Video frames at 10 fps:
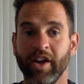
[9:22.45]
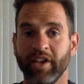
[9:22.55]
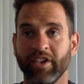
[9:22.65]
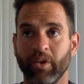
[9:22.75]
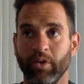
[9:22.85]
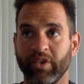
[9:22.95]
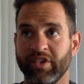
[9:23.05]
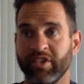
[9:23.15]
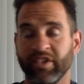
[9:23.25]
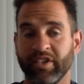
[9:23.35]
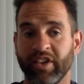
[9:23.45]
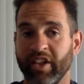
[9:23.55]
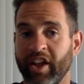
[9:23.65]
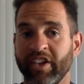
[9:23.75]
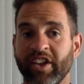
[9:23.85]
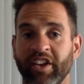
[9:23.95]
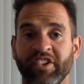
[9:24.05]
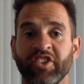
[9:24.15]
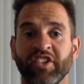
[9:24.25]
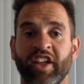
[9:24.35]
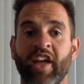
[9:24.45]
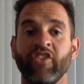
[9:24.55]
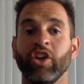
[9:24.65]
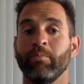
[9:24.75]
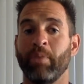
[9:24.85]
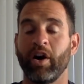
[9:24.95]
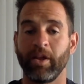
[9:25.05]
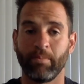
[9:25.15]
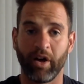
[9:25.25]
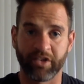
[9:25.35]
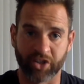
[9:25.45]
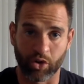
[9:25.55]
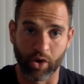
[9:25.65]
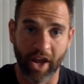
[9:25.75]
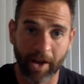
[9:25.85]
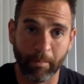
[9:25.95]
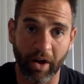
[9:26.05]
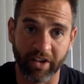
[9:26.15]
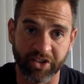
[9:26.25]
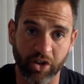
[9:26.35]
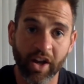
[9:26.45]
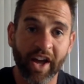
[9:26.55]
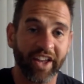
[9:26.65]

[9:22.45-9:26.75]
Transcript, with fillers: So it's like I said, it's just like having good body posture or neck posture.